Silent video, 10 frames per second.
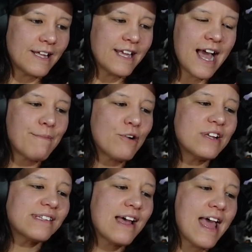Yeah,
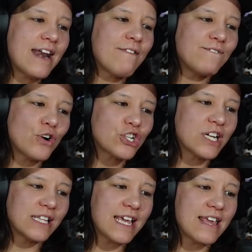Marissa, and
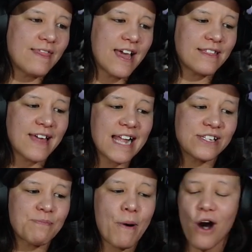unfortunately, like
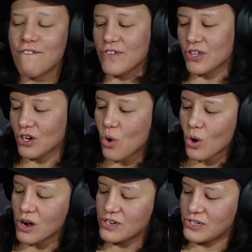that's par for the
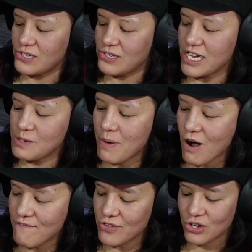course. That's par
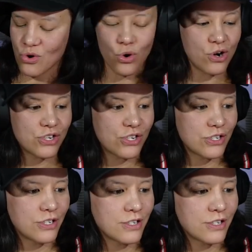for the course.